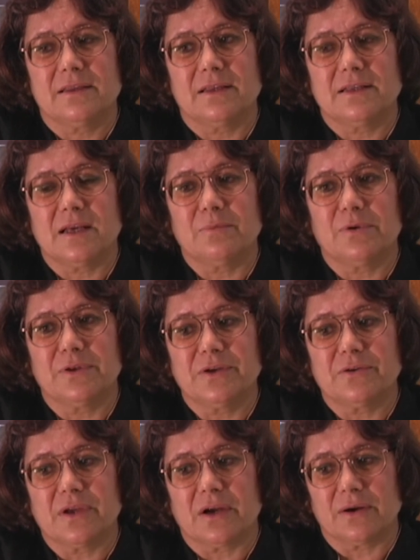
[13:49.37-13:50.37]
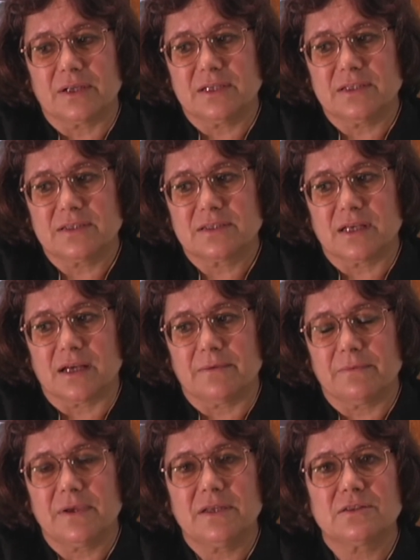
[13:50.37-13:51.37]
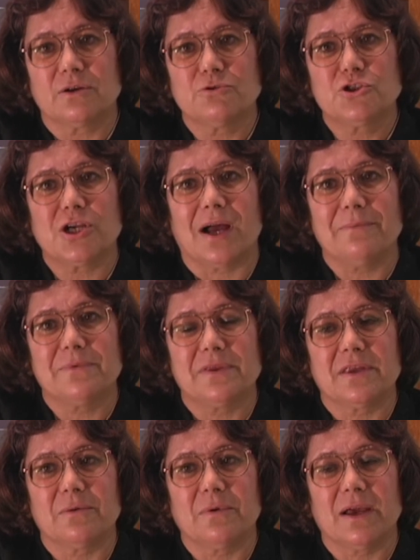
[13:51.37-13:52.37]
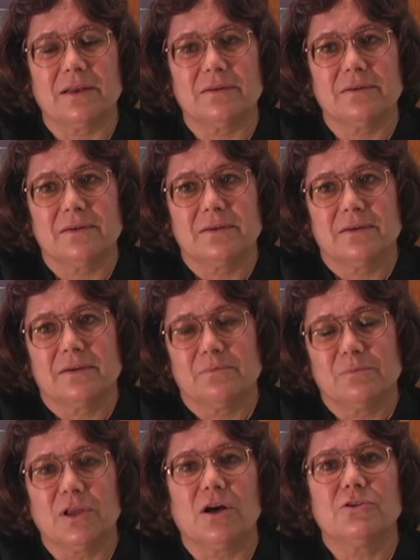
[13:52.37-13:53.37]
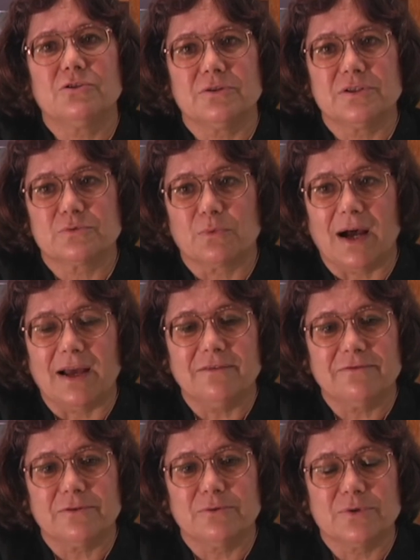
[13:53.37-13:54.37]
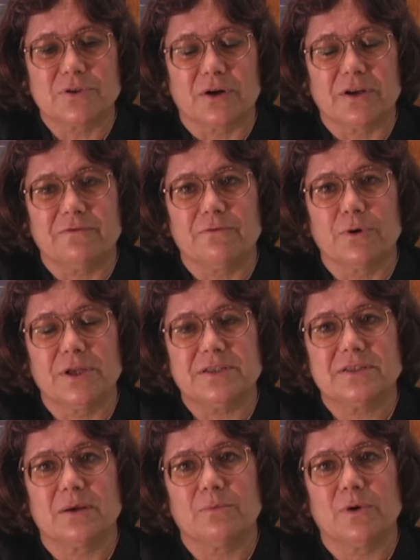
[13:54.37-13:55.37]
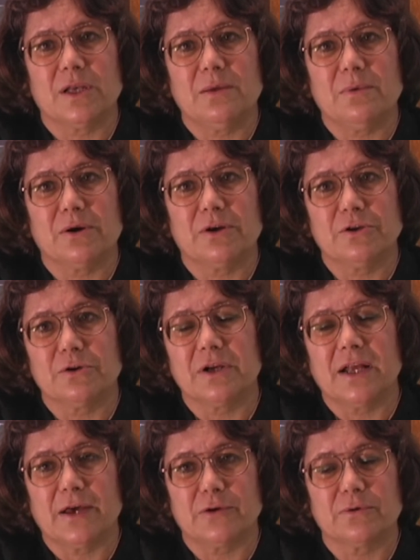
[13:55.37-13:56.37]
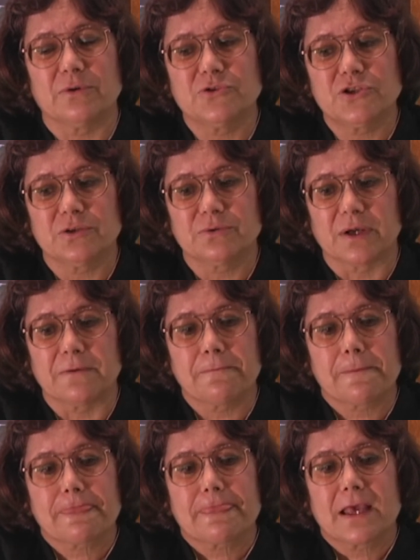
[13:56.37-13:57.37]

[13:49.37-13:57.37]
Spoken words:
In the temple near there, and his own shop that they ran belonged to his wife, who was already 40-some when he married her and had her own children,